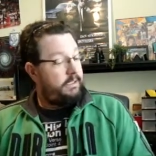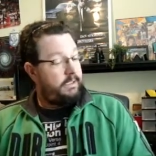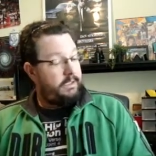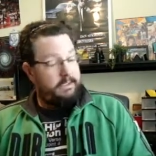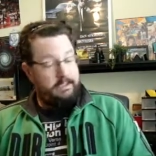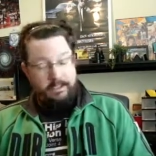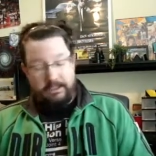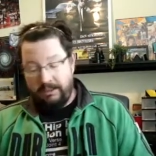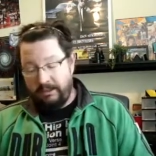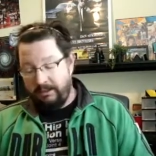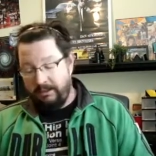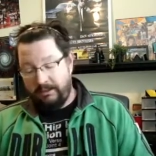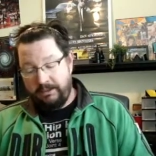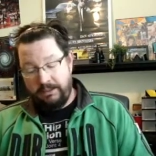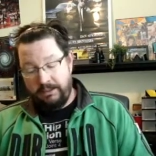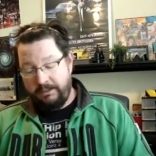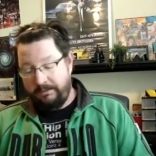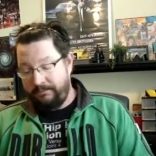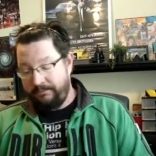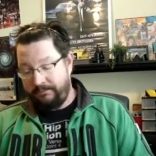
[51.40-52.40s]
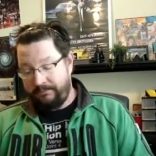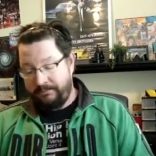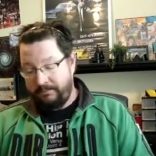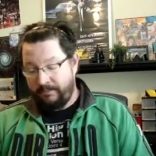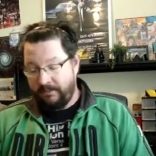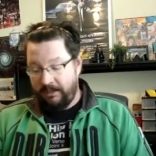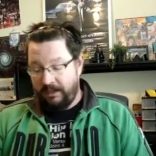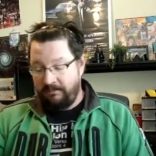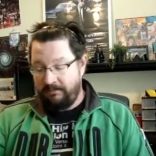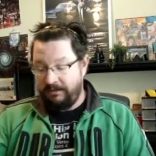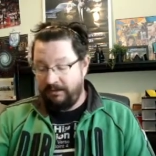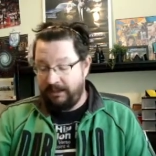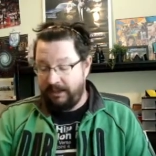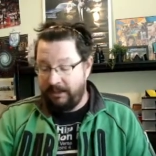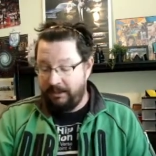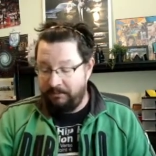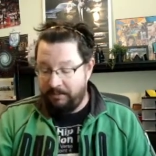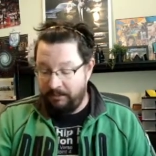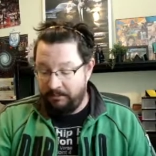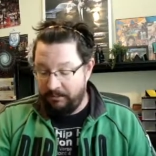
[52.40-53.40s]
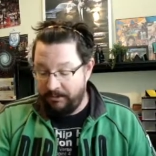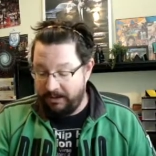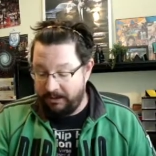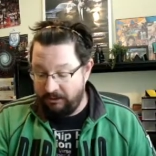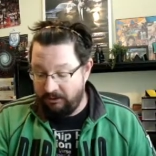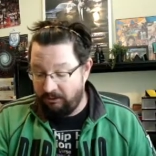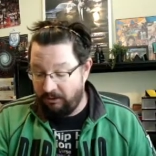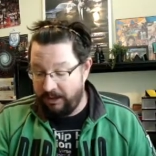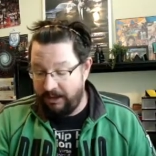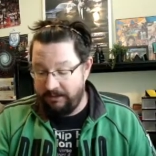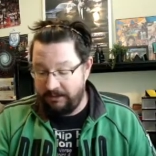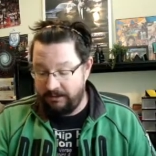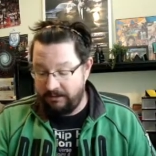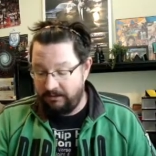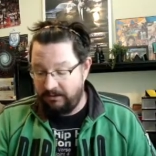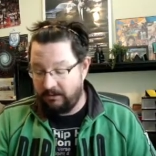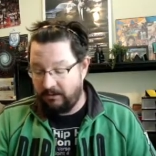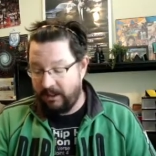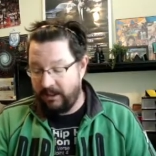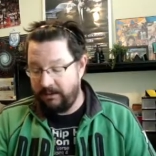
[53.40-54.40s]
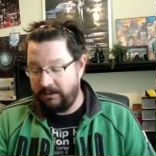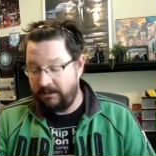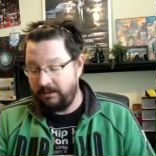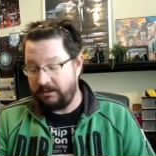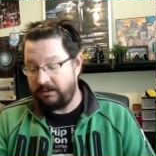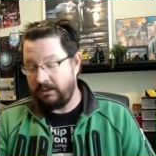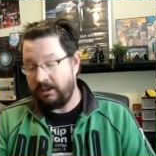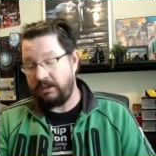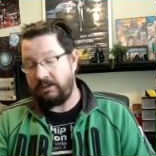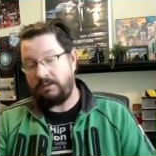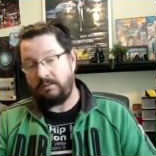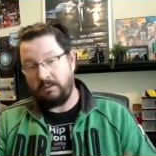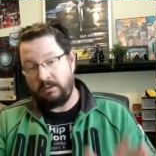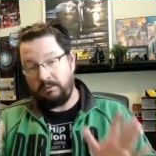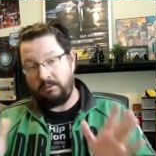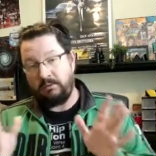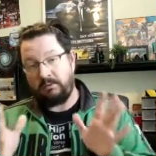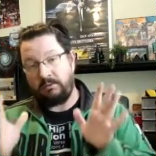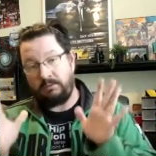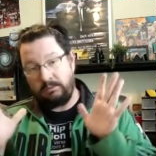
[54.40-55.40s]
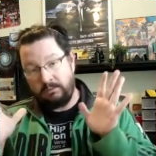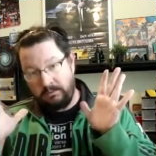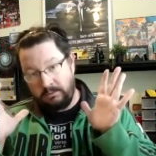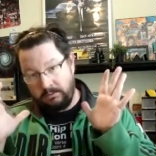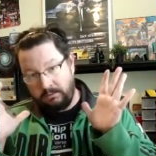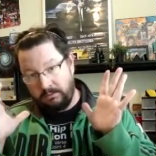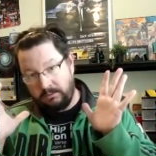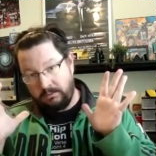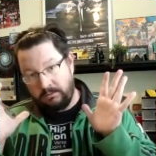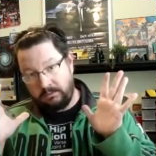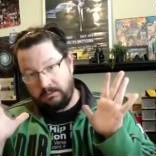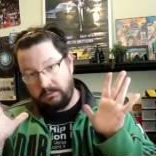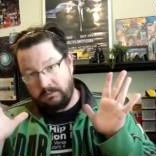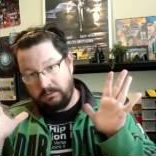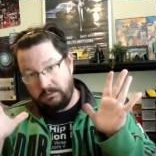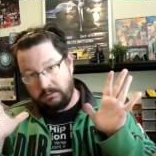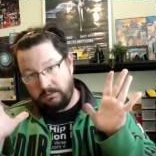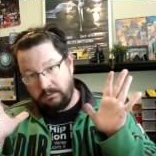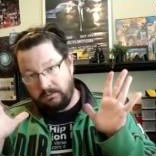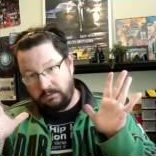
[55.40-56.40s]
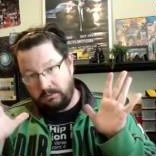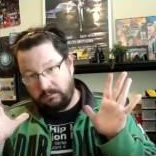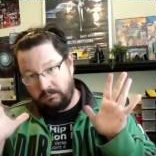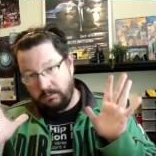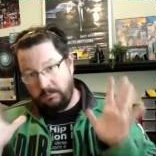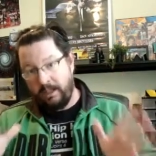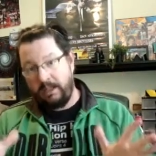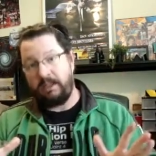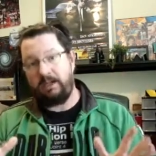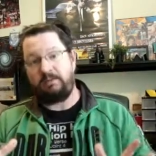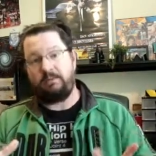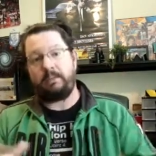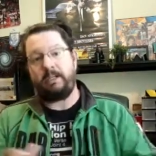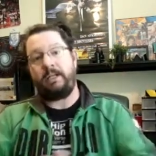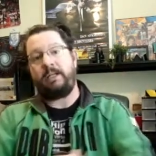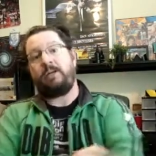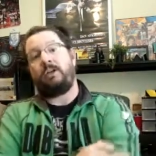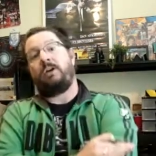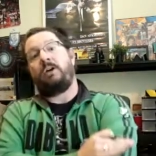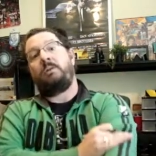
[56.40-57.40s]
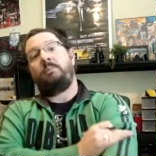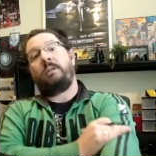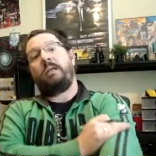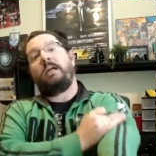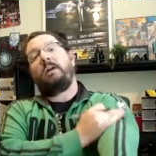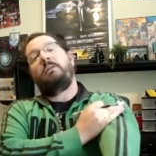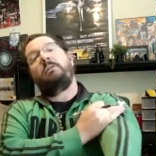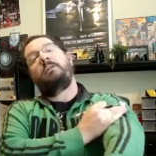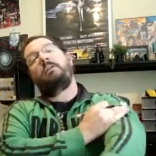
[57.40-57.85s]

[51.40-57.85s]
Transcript: I need a haircut. Every day people are getting crazier and crazier, so I just want to remind everybody to calm down.